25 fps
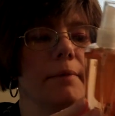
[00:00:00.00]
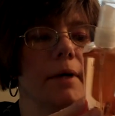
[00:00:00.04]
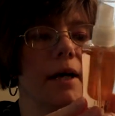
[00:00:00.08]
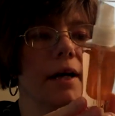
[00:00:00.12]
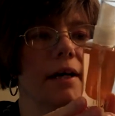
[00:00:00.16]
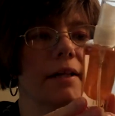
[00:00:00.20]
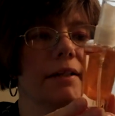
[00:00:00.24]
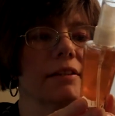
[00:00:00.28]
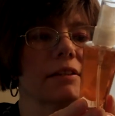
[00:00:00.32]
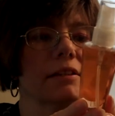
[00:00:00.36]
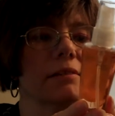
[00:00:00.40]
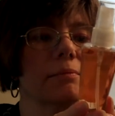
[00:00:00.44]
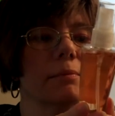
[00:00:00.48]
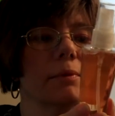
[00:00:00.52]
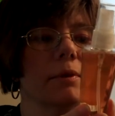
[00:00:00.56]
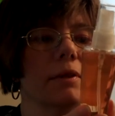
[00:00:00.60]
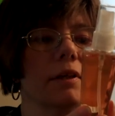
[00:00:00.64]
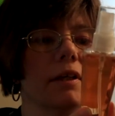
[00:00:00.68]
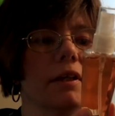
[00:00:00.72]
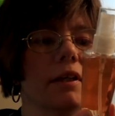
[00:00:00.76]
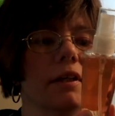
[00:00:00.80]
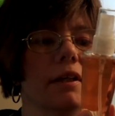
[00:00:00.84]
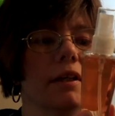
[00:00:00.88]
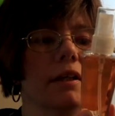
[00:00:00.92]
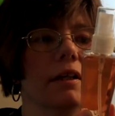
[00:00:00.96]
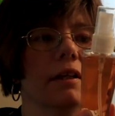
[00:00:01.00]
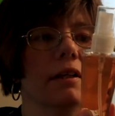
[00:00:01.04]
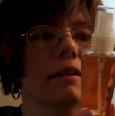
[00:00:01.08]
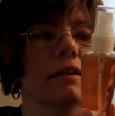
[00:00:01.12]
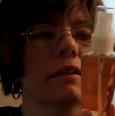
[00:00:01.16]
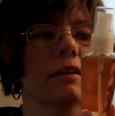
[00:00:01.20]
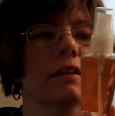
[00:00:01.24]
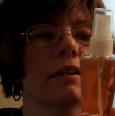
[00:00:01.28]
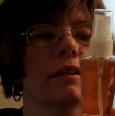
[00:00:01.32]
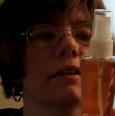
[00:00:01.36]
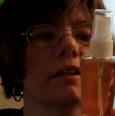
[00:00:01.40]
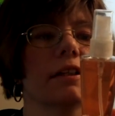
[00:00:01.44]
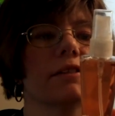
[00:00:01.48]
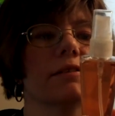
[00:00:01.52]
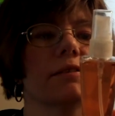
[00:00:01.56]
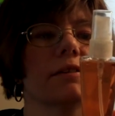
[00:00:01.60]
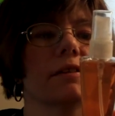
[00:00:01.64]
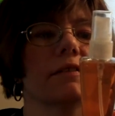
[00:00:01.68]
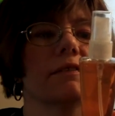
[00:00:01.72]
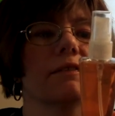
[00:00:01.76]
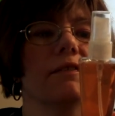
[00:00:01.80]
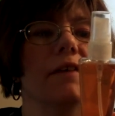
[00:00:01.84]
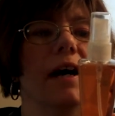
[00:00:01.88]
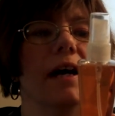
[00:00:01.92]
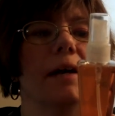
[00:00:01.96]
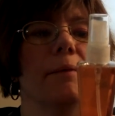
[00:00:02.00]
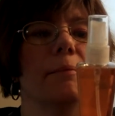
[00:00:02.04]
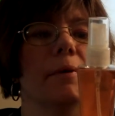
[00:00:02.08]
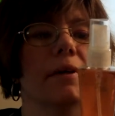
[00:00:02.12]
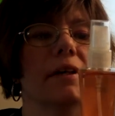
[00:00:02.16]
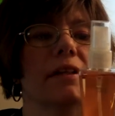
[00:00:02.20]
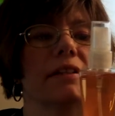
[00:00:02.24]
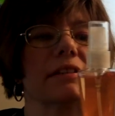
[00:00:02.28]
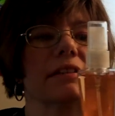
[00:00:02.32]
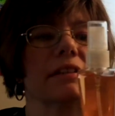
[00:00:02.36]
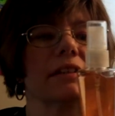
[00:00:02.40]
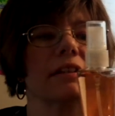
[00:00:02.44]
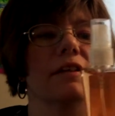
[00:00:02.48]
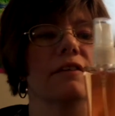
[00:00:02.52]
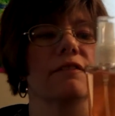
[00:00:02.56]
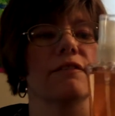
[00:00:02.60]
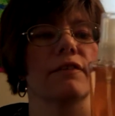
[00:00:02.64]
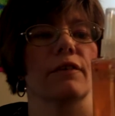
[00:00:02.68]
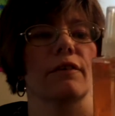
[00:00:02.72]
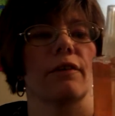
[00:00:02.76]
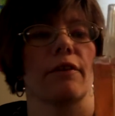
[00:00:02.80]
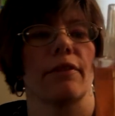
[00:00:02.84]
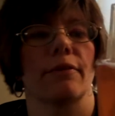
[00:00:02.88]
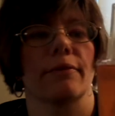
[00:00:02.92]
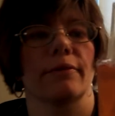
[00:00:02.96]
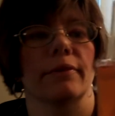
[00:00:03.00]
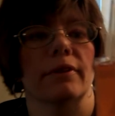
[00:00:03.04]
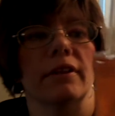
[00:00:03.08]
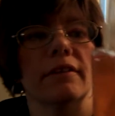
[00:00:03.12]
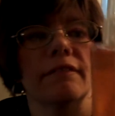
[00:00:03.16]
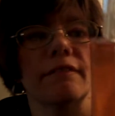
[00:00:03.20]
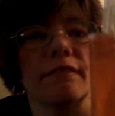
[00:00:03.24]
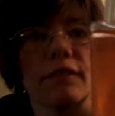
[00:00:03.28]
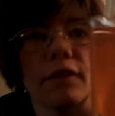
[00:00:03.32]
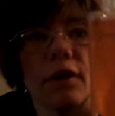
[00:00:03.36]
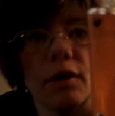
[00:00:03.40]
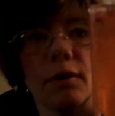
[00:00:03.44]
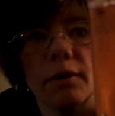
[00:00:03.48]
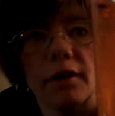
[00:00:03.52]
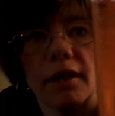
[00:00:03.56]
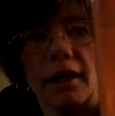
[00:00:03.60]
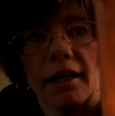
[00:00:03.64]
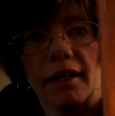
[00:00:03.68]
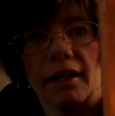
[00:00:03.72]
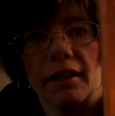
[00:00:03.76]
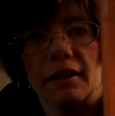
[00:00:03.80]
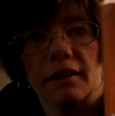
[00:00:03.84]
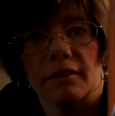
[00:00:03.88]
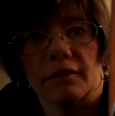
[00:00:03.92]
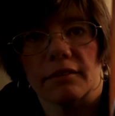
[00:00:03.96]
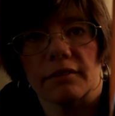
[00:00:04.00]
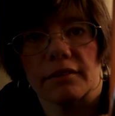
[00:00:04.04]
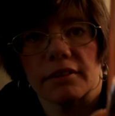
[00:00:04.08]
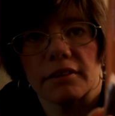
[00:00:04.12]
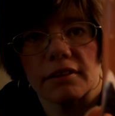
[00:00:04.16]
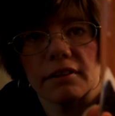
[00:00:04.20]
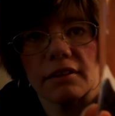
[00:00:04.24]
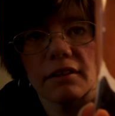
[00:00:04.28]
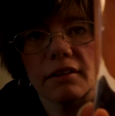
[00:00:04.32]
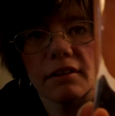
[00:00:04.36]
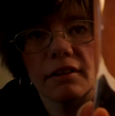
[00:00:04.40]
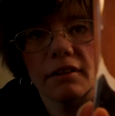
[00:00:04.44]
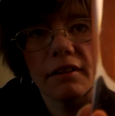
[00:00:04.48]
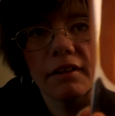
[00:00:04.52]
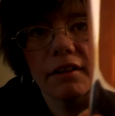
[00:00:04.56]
body spray. And this was five bucks for three float ounce.